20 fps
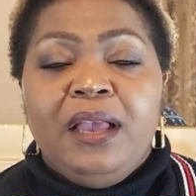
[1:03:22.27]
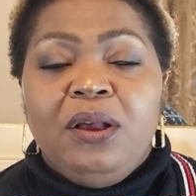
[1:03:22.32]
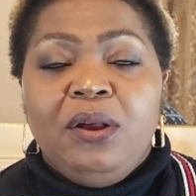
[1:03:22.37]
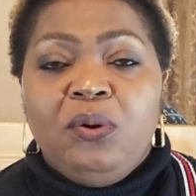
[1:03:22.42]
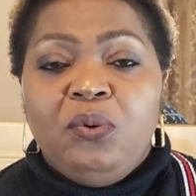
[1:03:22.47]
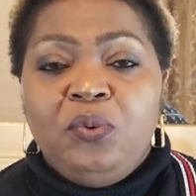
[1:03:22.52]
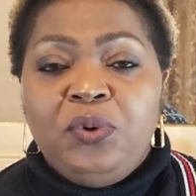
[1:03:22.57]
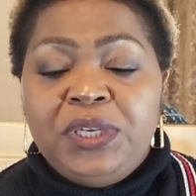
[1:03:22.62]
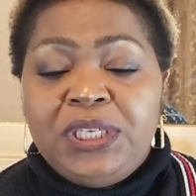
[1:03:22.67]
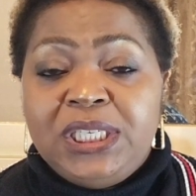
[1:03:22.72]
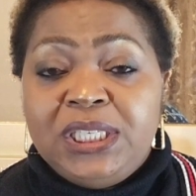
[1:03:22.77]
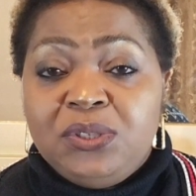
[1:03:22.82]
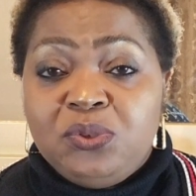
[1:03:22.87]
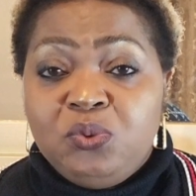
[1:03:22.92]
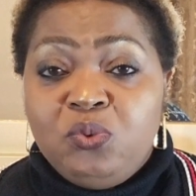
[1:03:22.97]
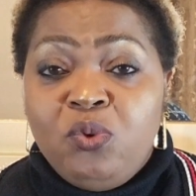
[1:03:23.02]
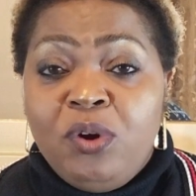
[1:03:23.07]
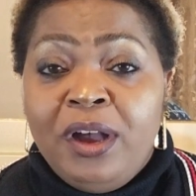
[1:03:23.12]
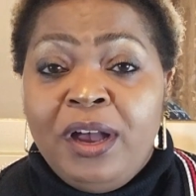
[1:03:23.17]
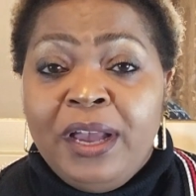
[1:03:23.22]
Which is
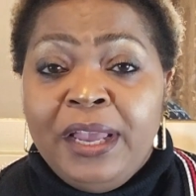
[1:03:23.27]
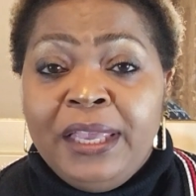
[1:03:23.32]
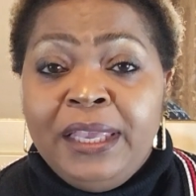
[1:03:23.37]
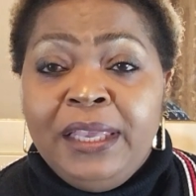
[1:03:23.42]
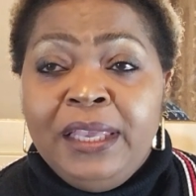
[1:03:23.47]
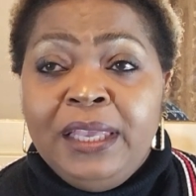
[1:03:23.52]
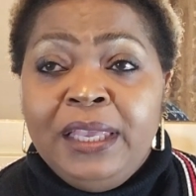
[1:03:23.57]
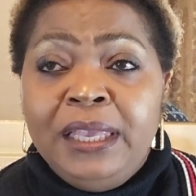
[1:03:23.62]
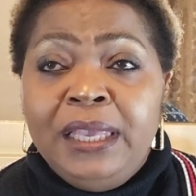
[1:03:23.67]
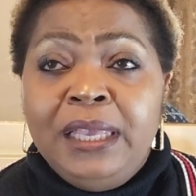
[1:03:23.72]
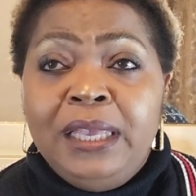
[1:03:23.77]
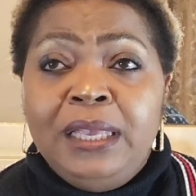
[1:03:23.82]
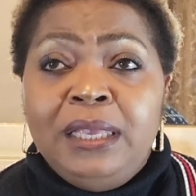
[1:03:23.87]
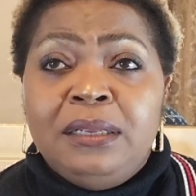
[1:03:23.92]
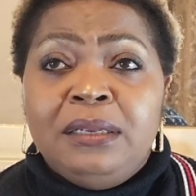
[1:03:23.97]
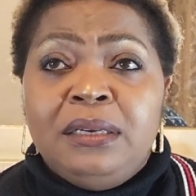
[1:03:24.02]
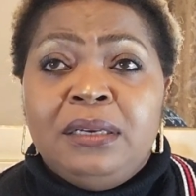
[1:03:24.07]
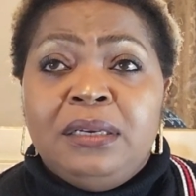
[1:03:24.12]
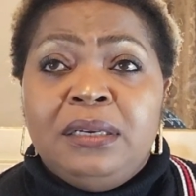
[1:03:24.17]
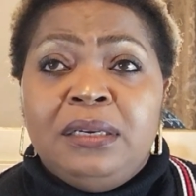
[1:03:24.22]
why,
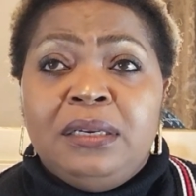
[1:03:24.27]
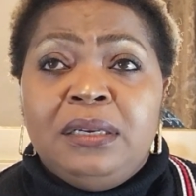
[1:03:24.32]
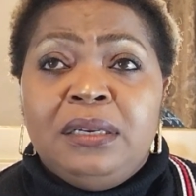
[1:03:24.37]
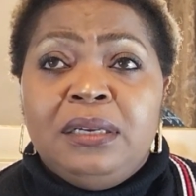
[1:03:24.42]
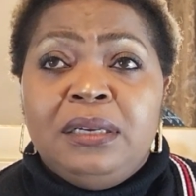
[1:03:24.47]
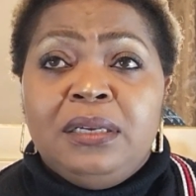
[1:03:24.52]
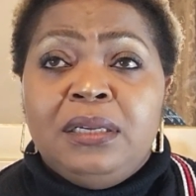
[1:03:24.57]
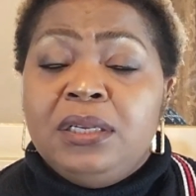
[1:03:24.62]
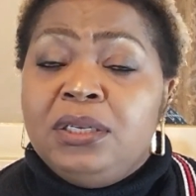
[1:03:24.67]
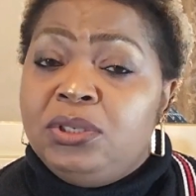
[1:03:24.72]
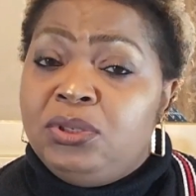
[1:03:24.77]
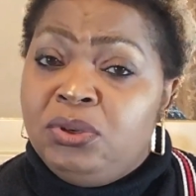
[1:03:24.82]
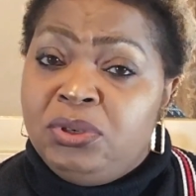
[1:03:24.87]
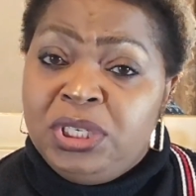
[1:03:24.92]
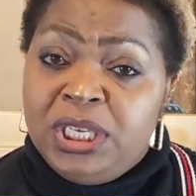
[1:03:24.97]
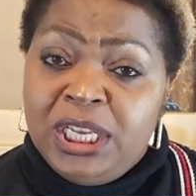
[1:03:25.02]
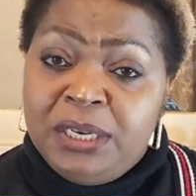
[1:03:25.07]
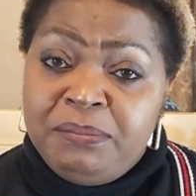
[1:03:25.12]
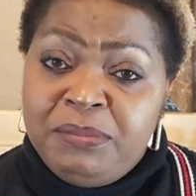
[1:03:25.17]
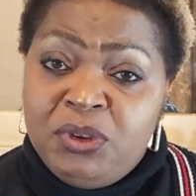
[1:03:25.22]
don't
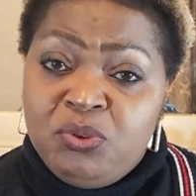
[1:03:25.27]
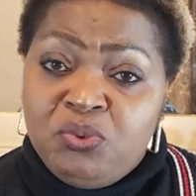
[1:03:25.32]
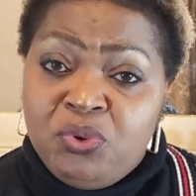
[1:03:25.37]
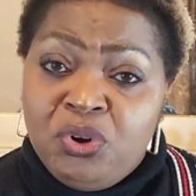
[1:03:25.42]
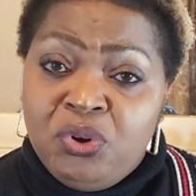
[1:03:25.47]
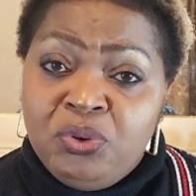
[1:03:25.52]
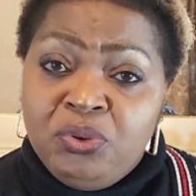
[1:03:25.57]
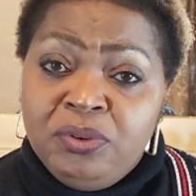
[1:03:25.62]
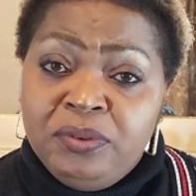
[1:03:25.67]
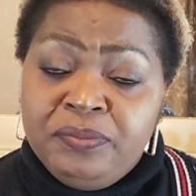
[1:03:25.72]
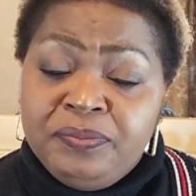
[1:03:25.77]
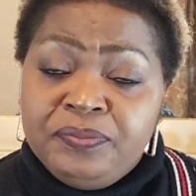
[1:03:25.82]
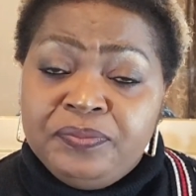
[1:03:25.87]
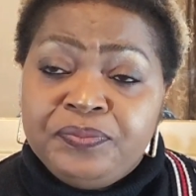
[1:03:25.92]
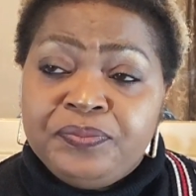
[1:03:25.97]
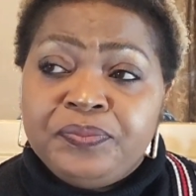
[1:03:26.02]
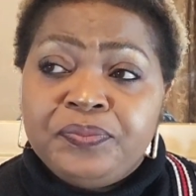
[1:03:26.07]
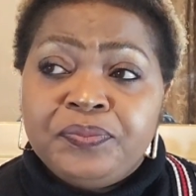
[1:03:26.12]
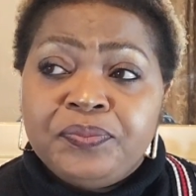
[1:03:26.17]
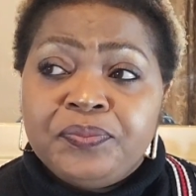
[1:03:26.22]
get me wrong,
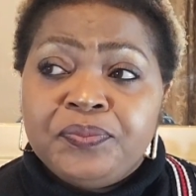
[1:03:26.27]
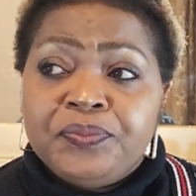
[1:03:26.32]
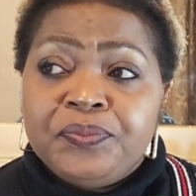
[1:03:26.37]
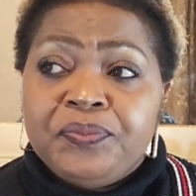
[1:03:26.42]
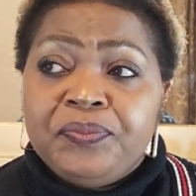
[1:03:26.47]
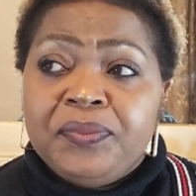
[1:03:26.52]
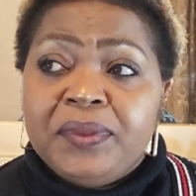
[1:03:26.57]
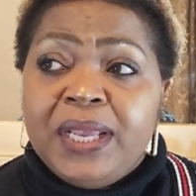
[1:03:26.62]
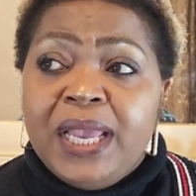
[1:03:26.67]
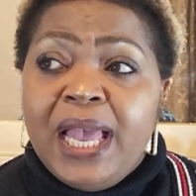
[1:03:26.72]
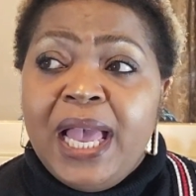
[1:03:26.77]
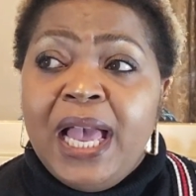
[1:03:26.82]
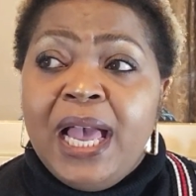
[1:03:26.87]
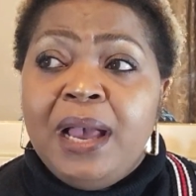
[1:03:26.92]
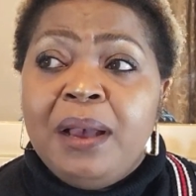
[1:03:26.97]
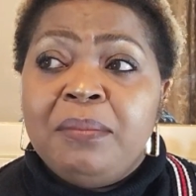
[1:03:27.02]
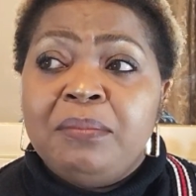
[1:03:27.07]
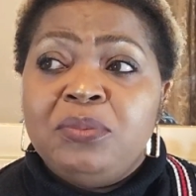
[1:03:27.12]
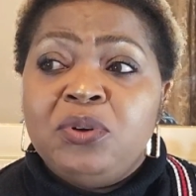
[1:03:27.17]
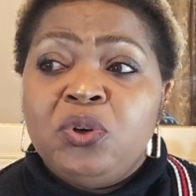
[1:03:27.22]

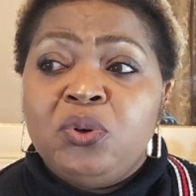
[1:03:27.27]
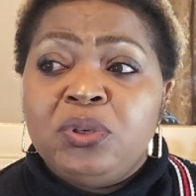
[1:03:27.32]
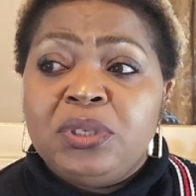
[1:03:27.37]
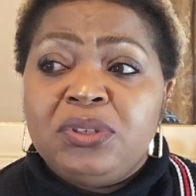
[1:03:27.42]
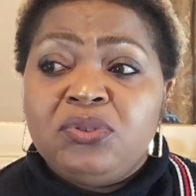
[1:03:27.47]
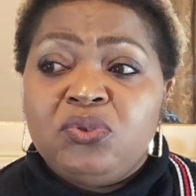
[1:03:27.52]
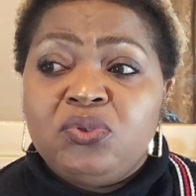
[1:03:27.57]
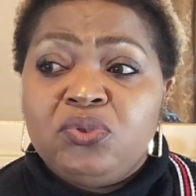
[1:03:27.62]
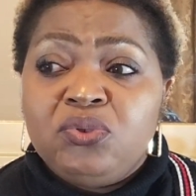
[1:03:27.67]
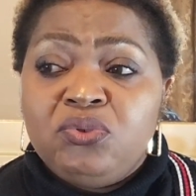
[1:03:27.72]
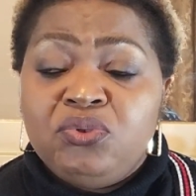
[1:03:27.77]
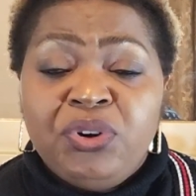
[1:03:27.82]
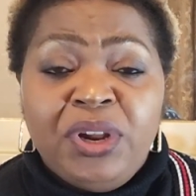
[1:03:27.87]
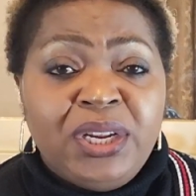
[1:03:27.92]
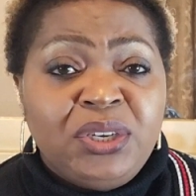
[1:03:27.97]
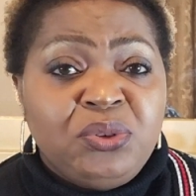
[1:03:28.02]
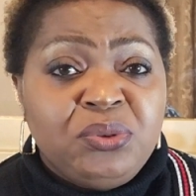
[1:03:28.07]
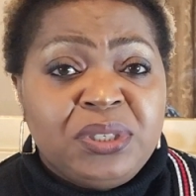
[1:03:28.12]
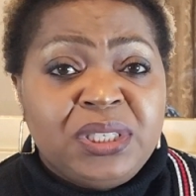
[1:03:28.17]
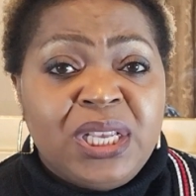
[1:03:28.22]
I'm not trying
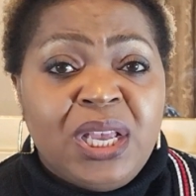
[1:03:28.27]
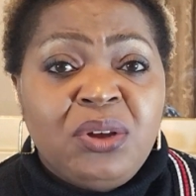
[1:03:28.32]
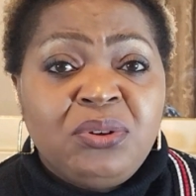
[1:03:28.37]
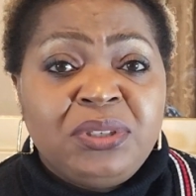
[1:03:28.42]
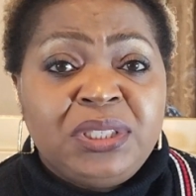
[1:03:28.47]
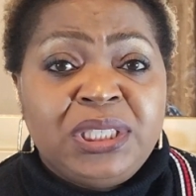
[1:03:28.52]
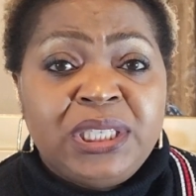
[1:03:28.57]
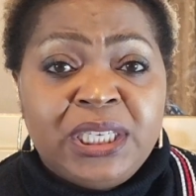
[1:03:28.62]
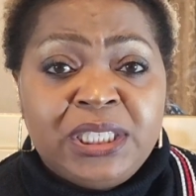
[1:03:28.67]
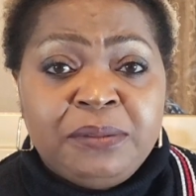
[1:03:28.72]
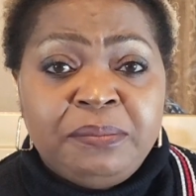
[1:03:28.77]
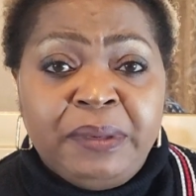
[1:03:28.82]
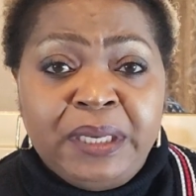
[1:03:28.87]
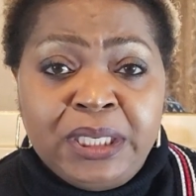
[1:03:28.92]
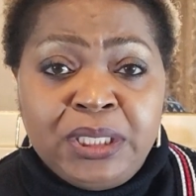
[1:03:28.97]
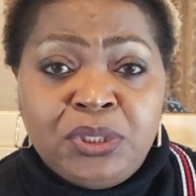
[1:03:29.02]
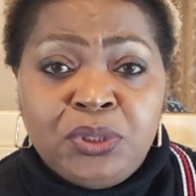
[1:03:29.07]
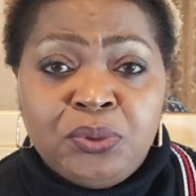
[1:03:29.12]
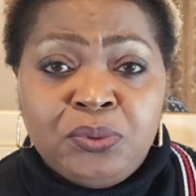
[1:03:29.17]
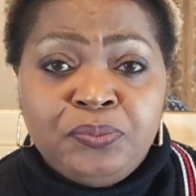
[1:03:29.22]
to sound
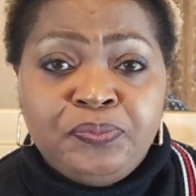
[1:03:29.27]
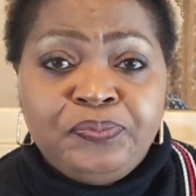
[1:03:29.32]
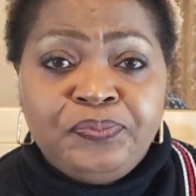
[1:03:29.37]
judgmental.